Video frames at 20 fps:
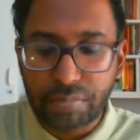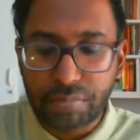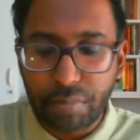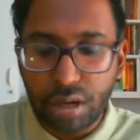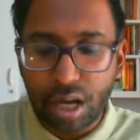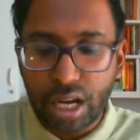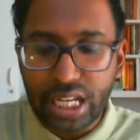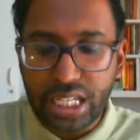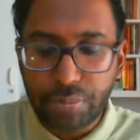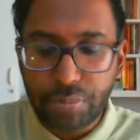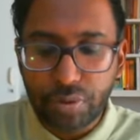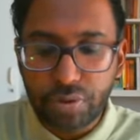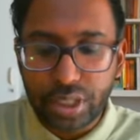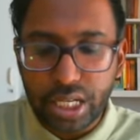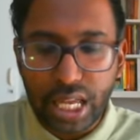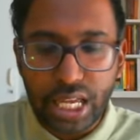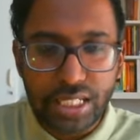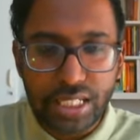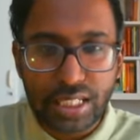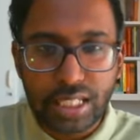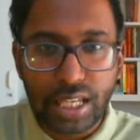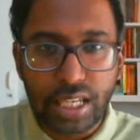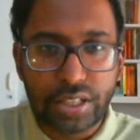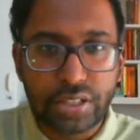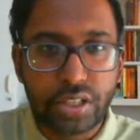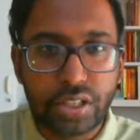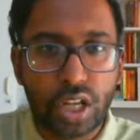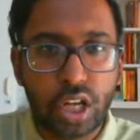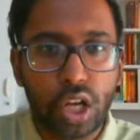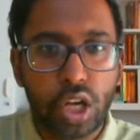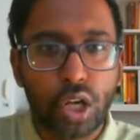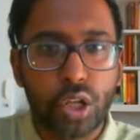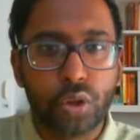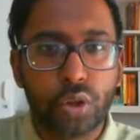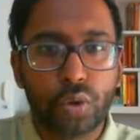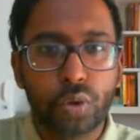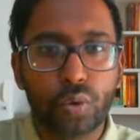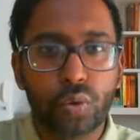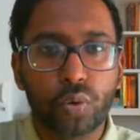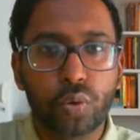Mars protects us
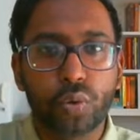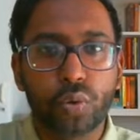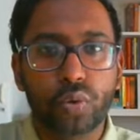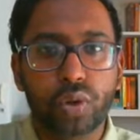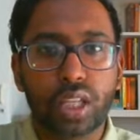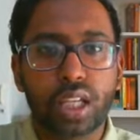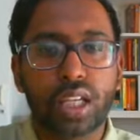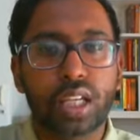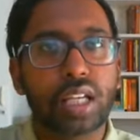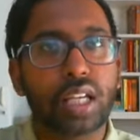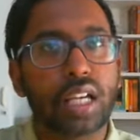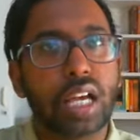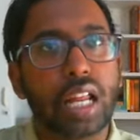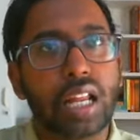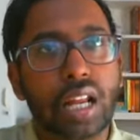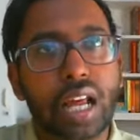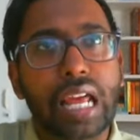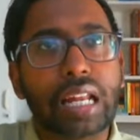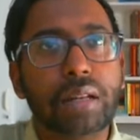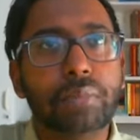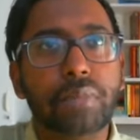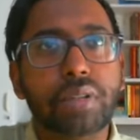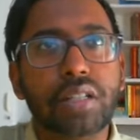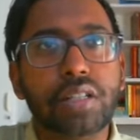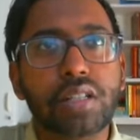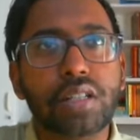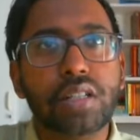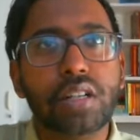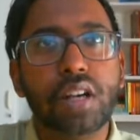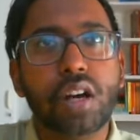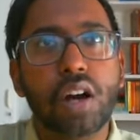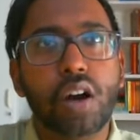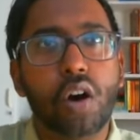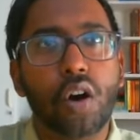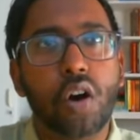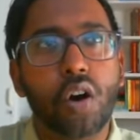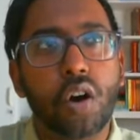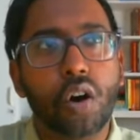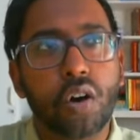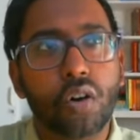through the alignment
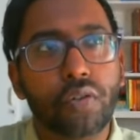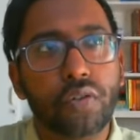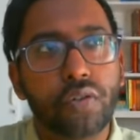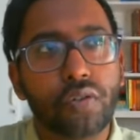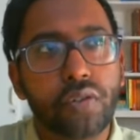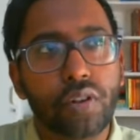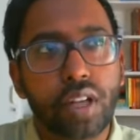of